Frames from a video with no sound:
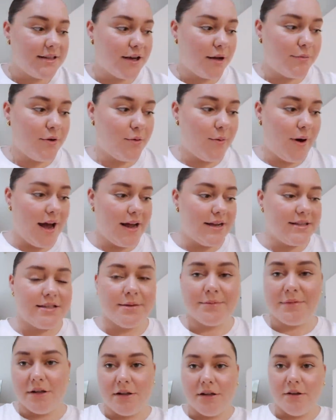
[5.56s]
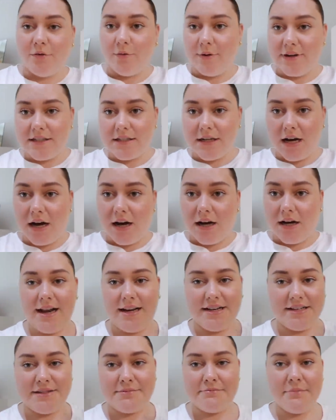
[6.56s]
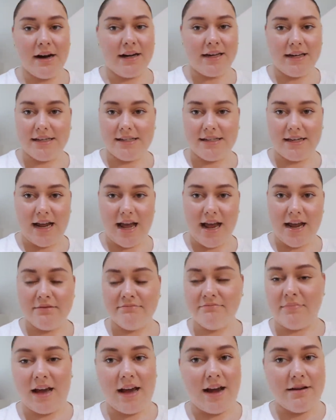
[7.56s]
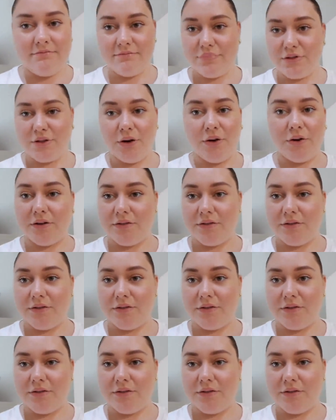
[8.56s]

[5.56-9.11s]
tell me why it's the middle of winter and it's muggy today. Like, I'm so